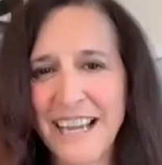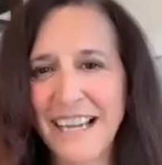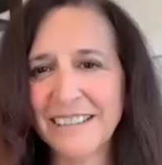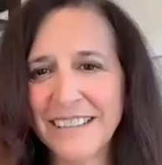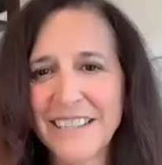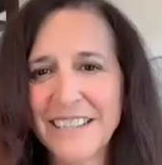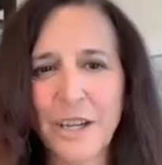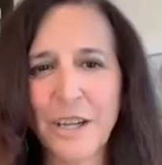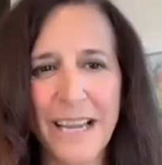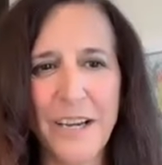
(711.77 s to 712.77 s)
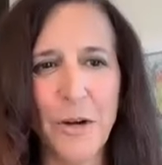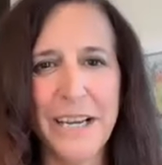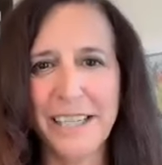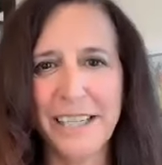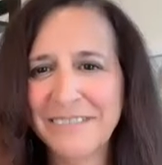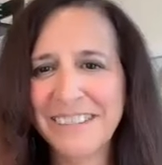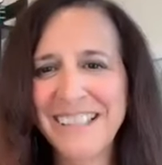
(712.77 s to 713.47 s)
Yeah, this is a great opening.